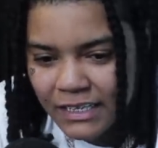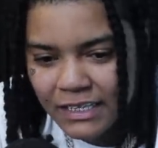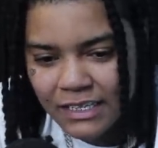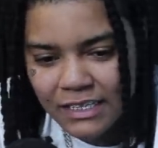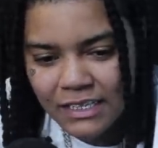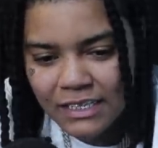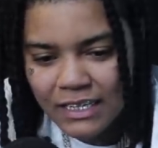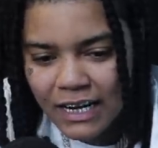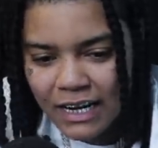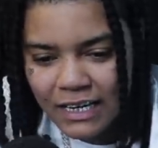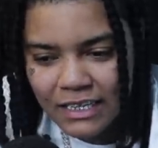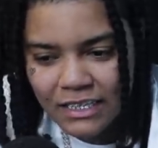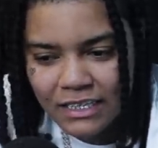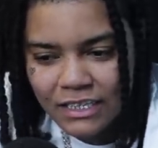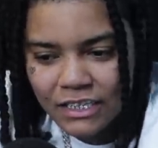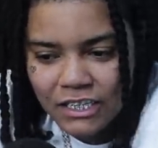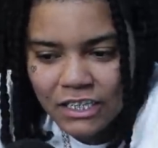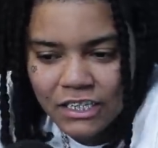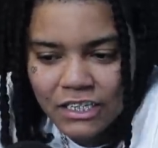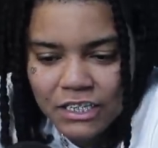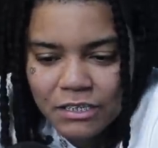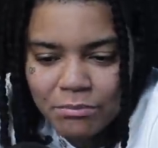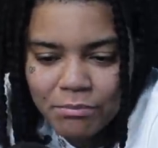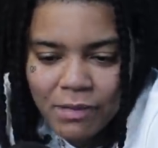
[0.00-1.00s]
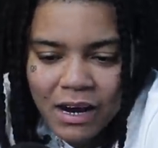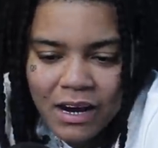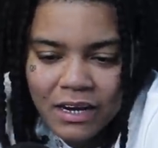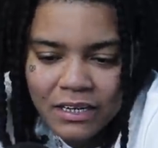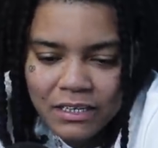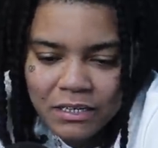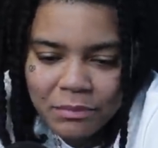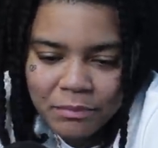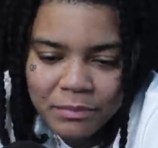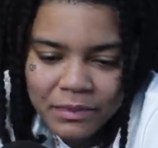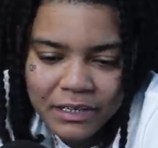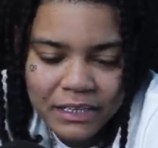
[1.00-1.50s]
just that's just my
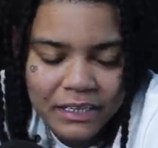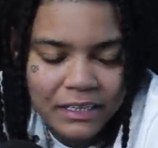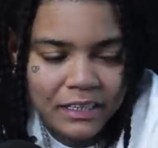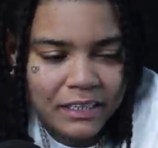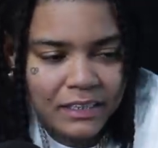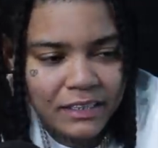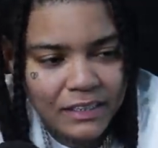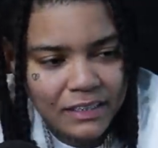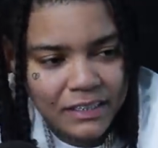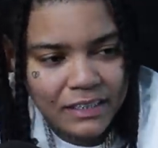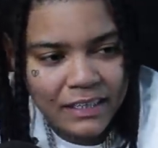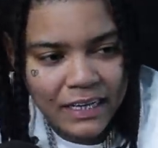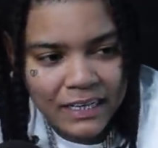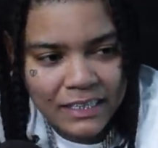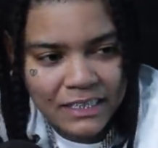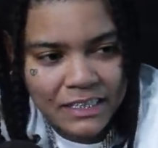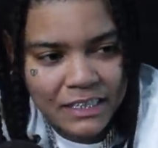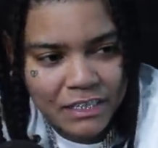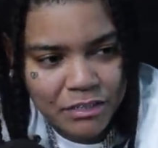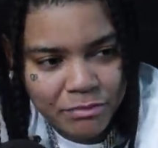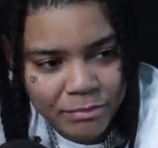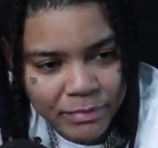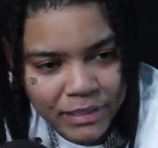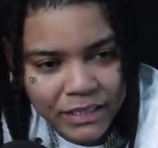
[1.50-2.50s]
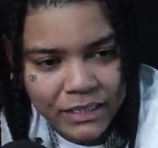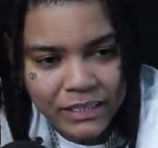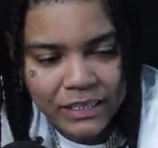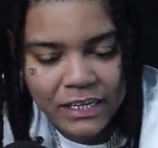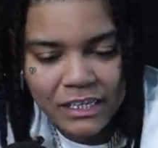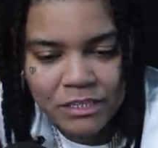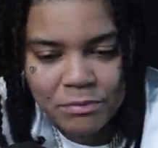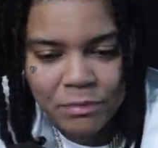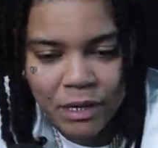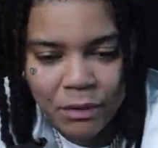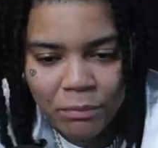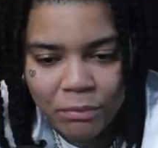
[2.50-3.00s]
demeanor. That's just me.
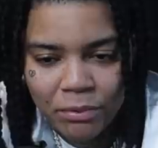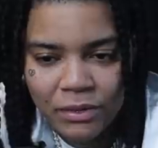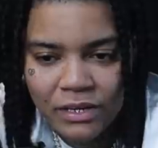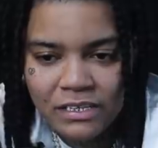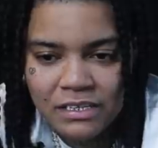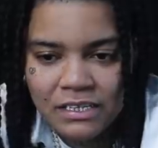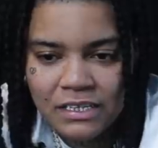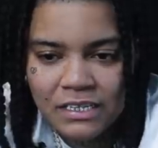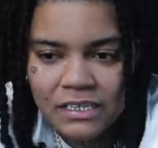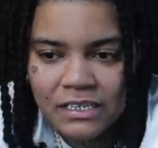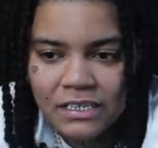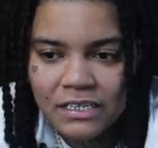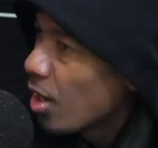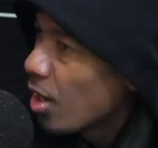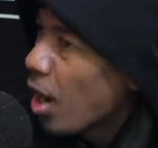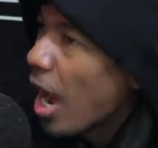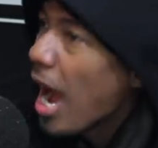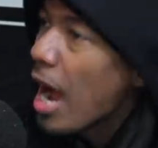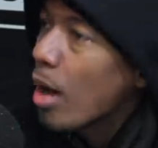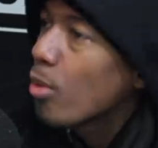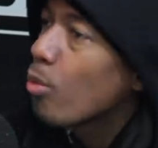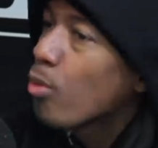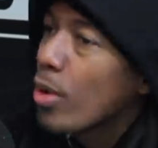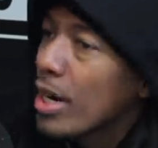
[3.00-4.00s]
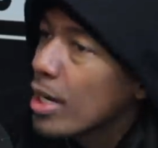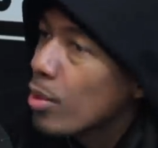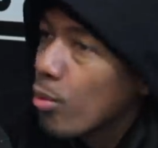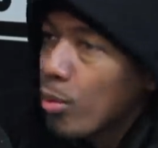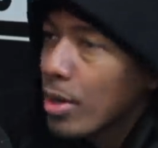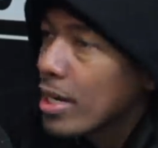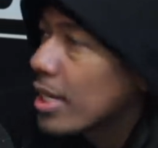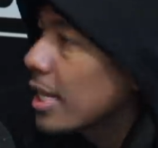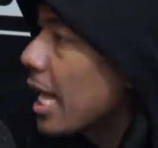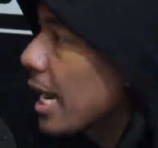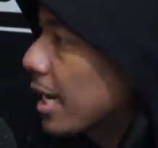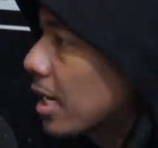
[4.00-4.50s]
That's yeah. my presence. How where
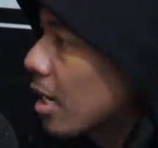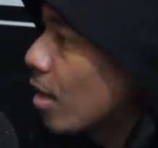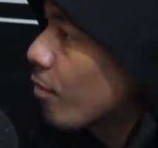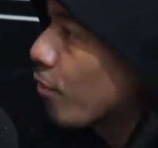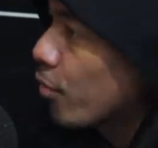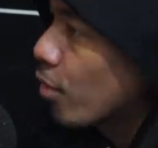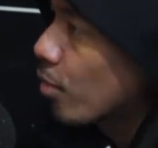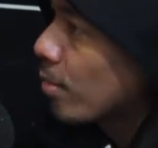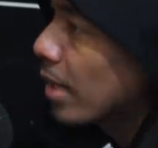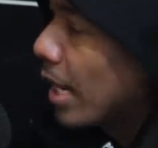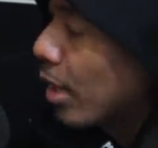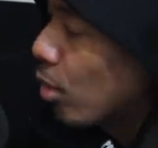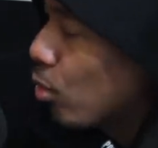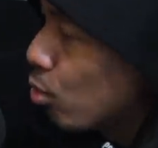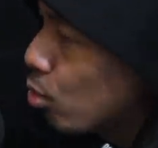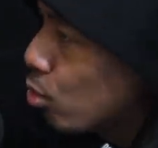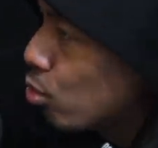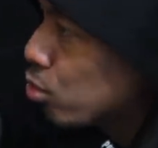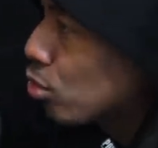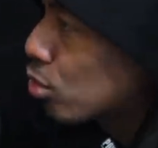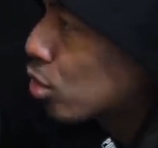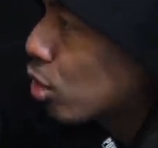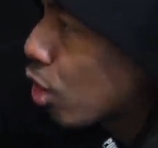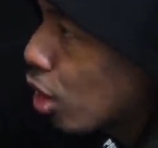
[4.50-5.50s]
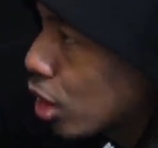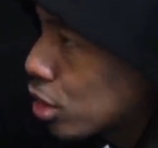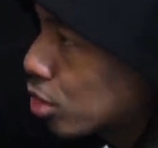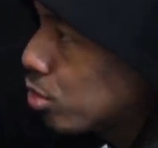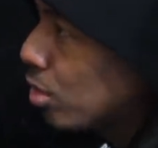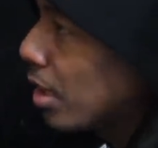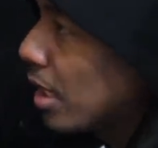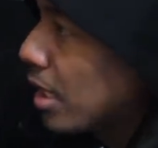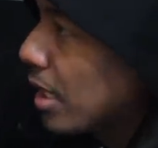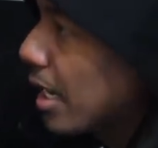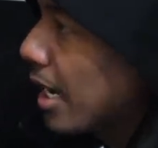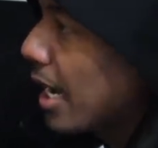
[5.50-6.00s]
where did that come from? Like who taught you
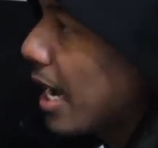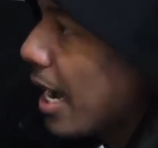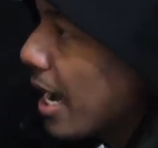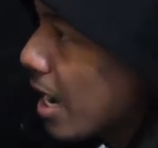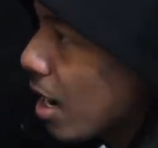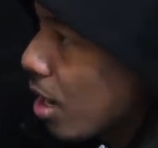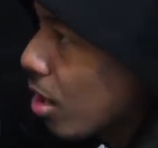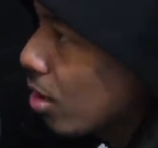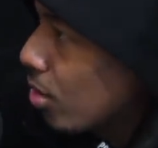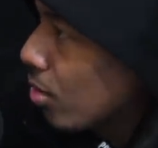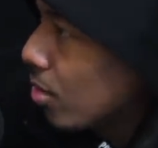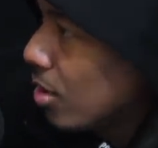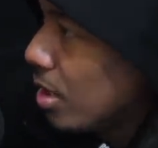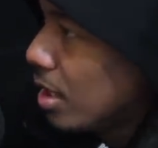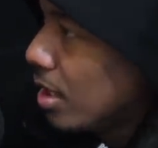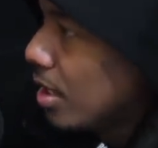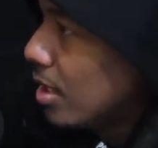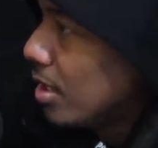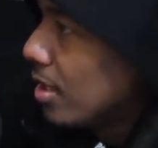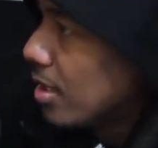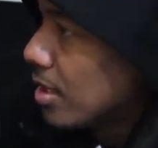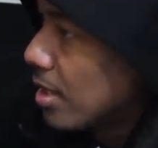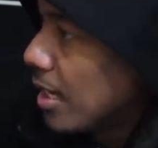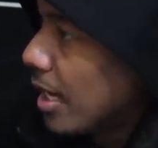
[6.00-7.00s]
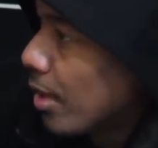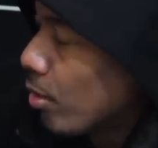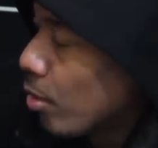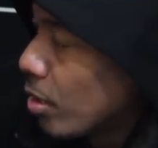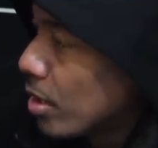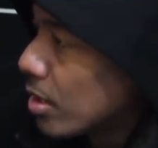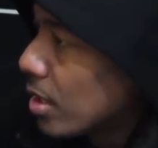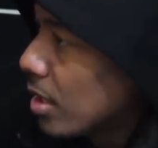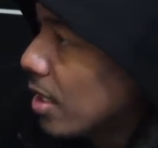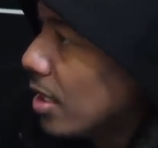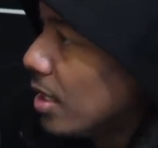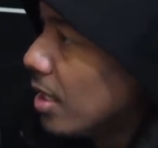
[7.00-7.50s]
that? Like how? Like, I what,
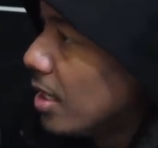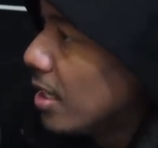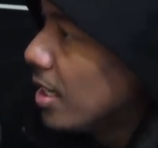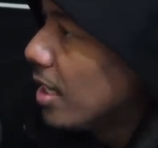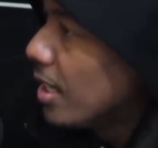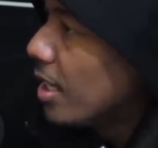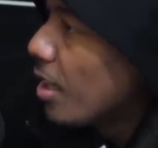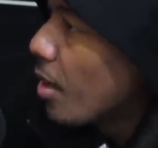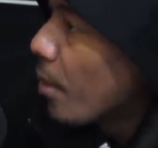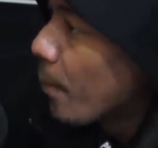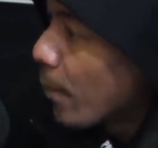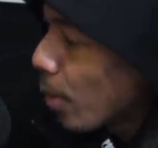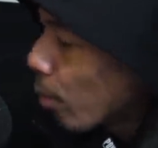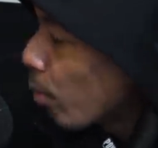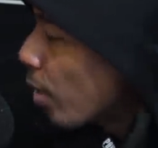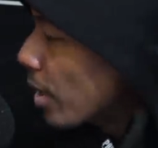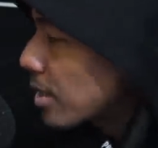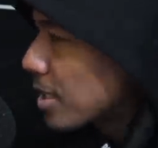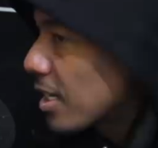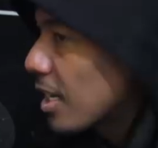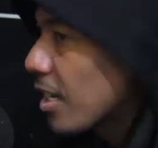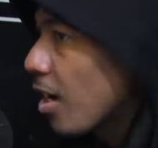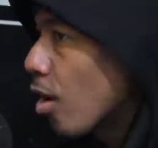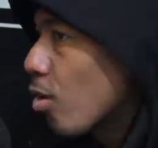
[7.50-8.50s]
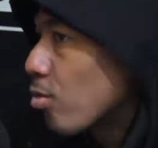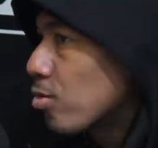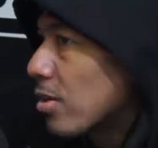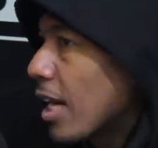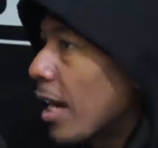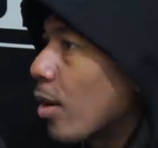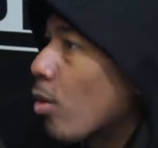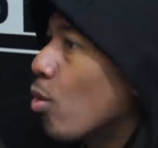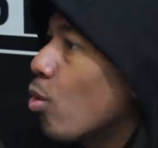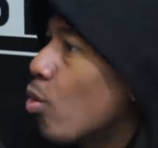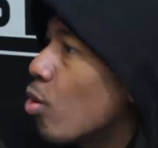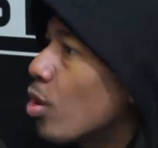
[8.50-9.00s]
had to teach me that. But was it
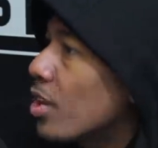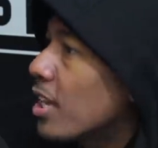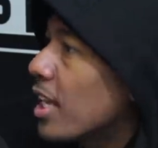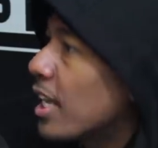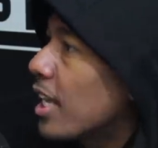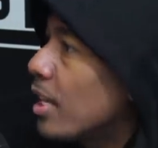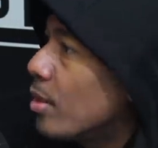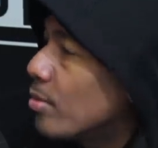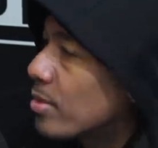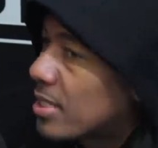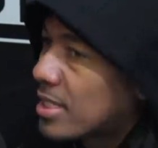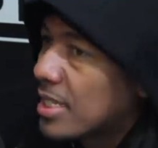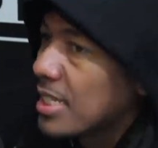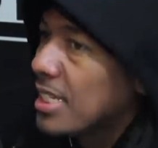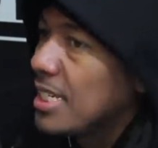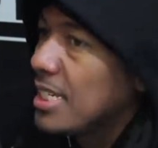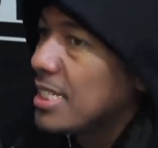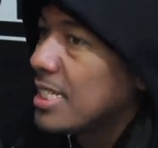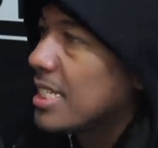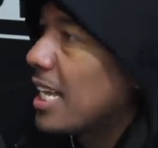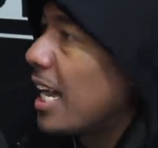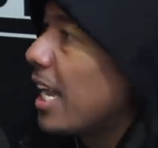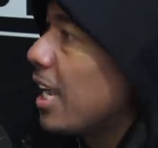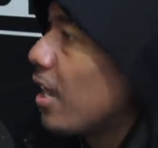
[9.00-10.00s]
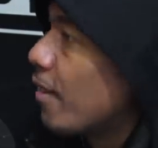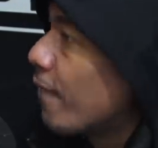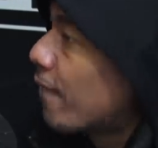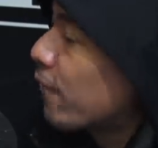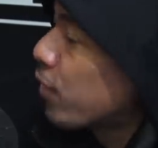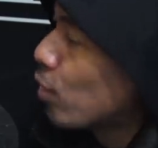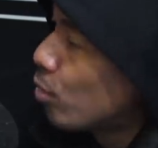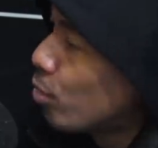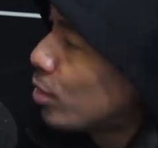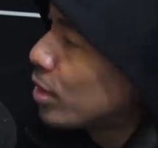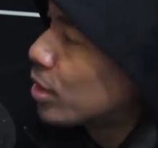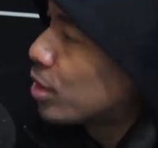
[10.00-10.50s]
like who are the MCs that
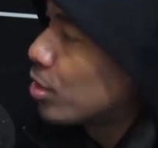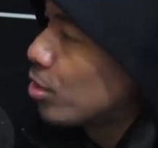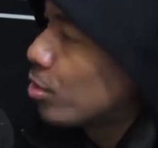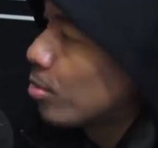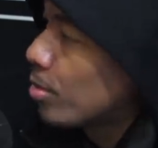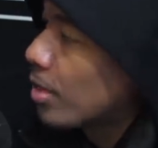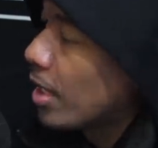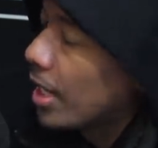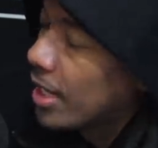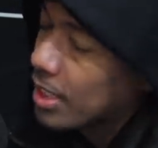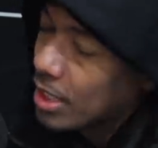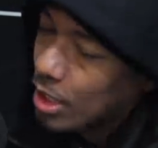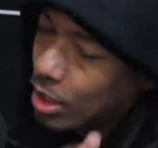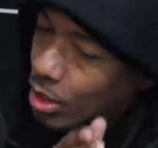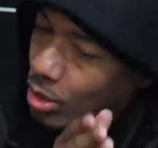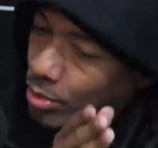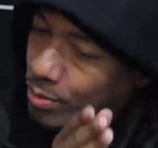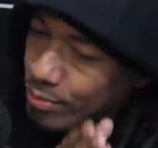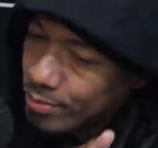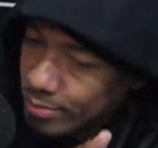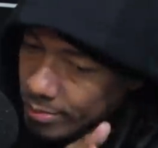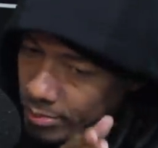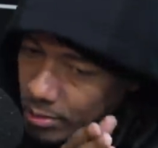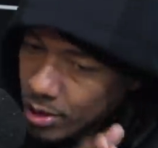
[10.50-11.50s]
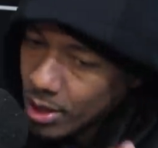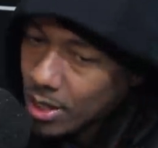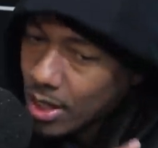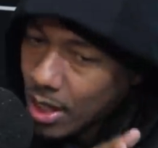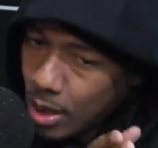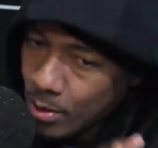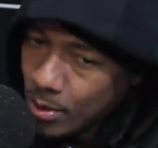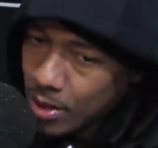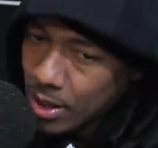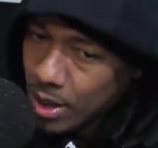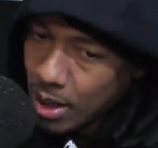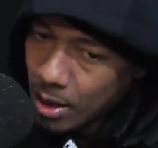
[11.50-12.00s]
influenced you? Be like, yo,
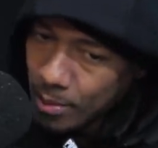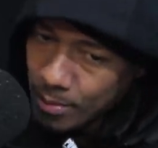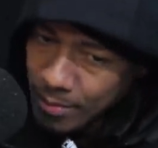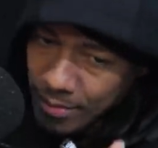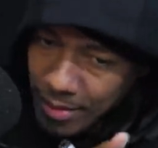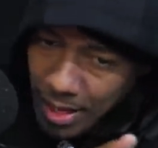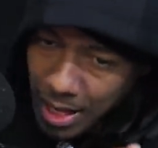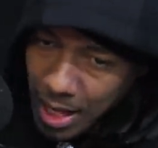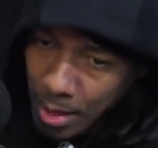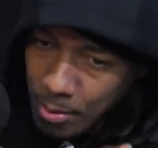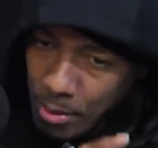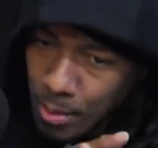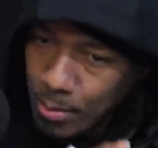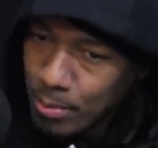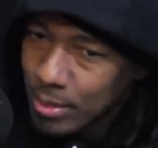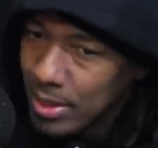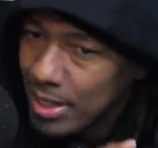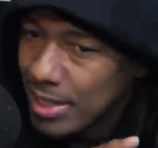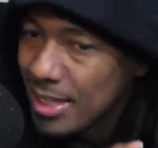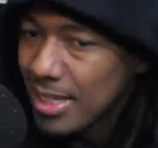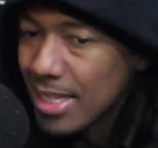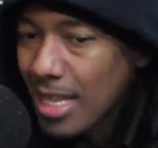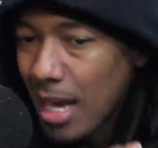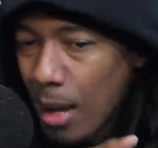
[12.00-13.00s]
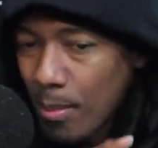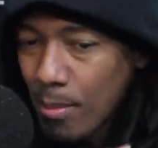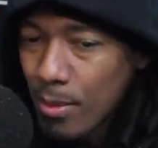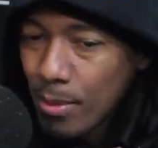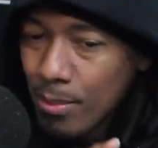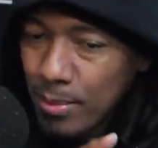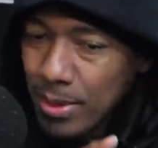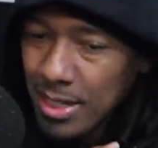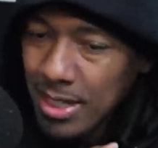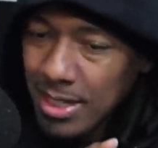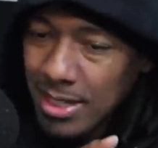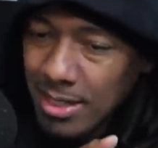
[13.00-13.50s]
coming up, I'm gonna be I'm gonna
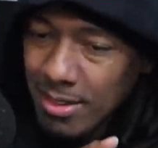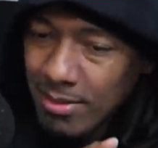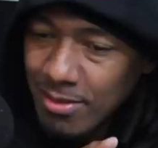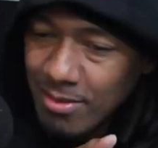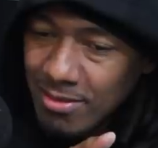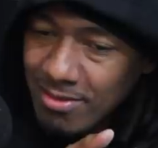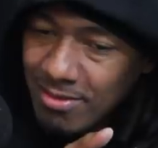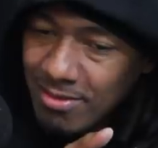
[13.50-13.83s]
be the